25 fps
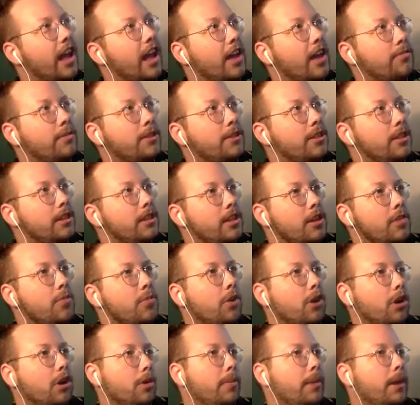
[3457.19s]
I've been thinking
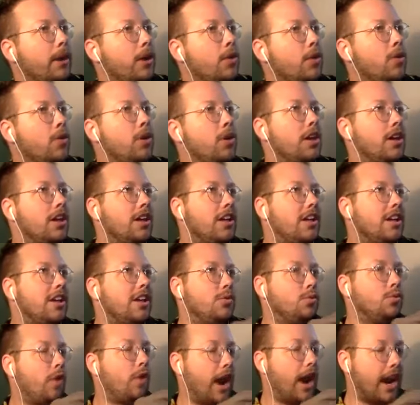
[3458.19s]
more about
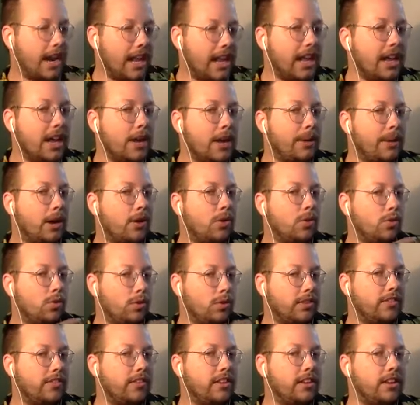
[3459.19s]
writing about
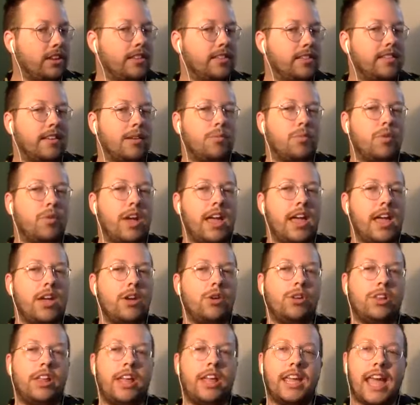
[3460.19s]
quilting in some way
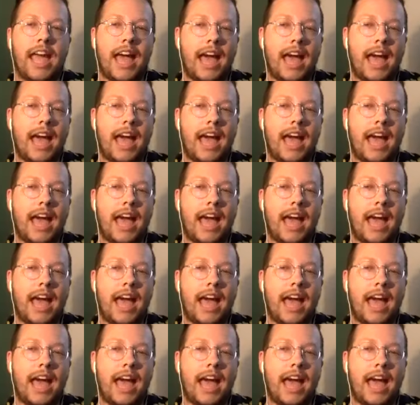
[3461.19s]
or like